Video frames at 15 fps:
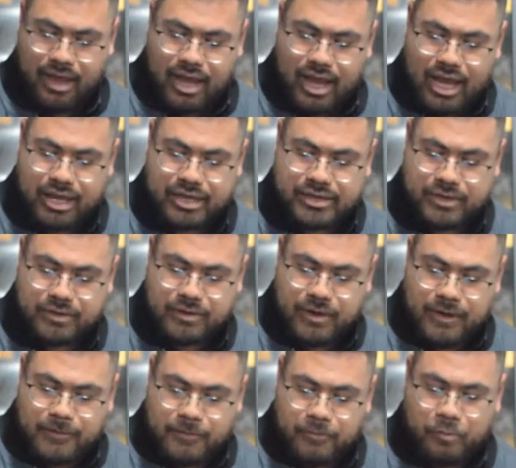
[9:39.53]
And
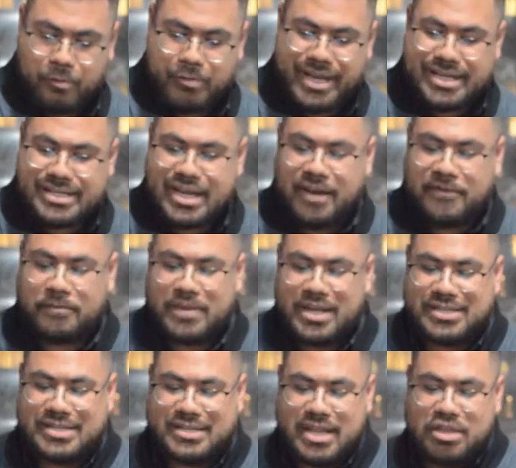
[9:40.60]
what we can take from
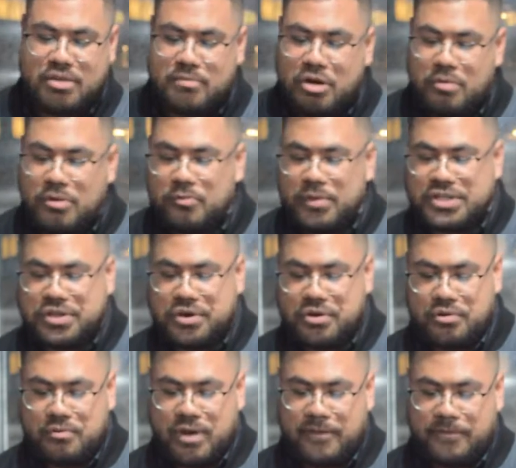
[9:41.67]
this is that the moment we turn
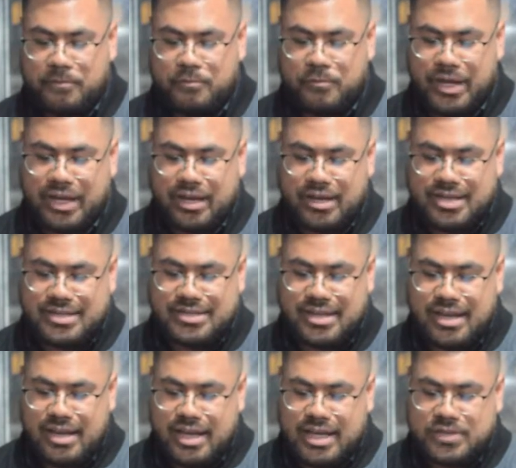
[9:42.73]
away from wickedness
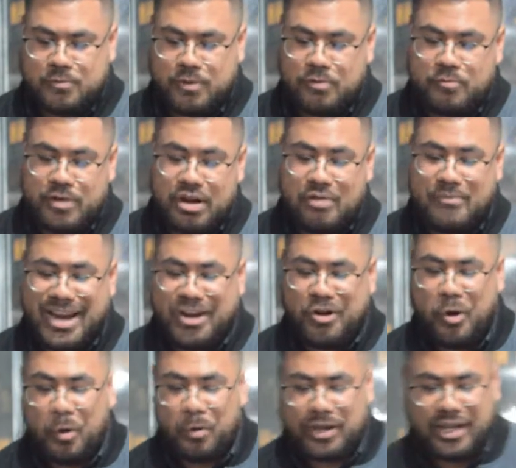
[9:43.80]
is when we are made
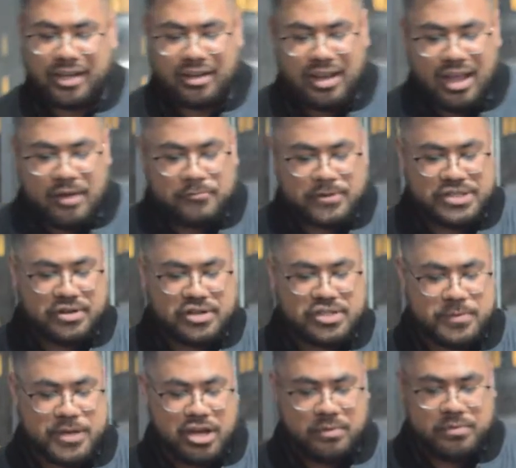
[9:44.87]
holy, we start to
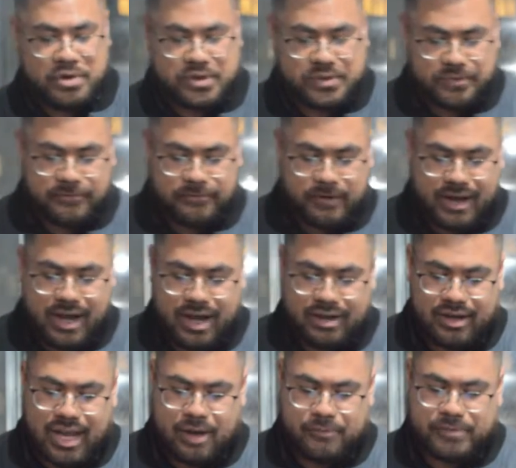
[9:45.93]
become useful for
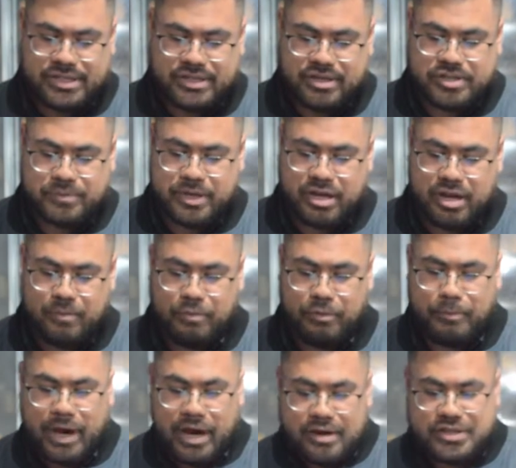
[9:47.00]
God, and we start to become
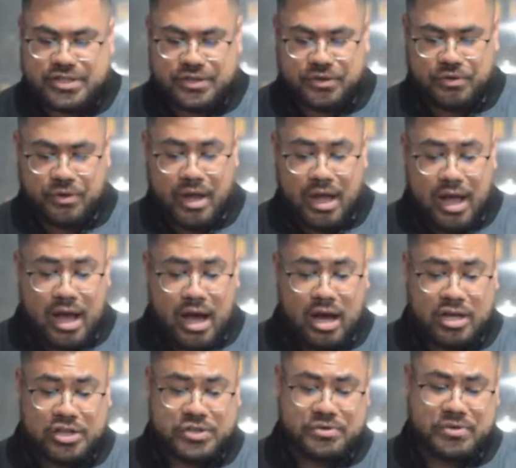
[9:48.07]
prepared to
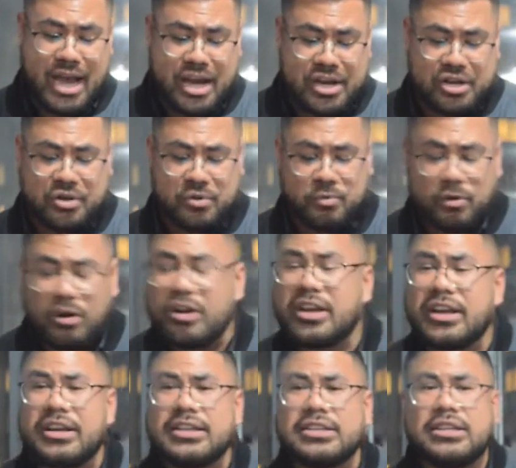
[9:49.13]
uh, do any good work.
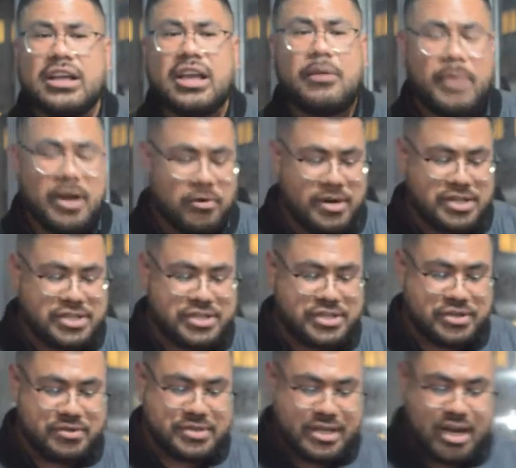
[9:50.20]
My question
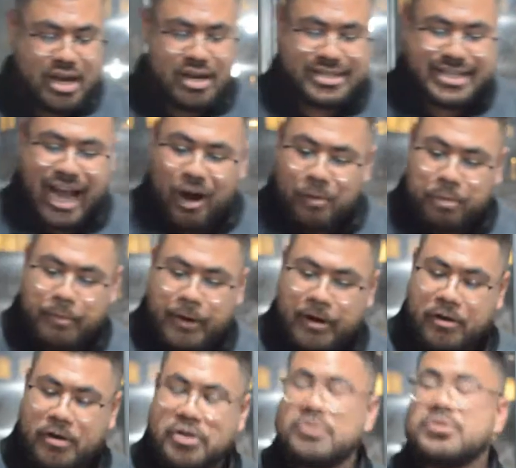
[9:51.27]
to you tonight is how prepared
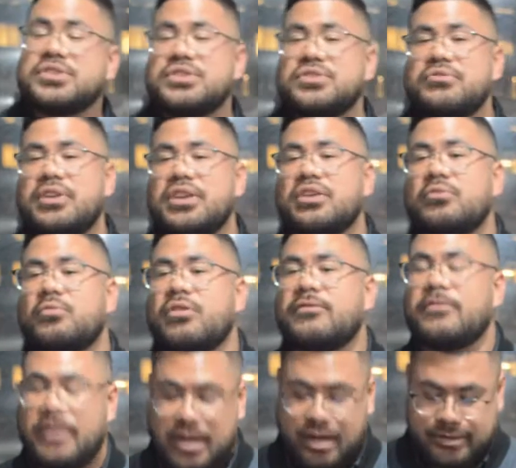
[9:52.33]
are you to do any good work
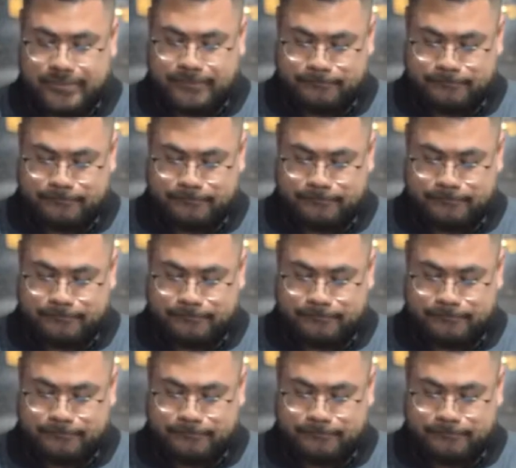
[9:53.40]
for God?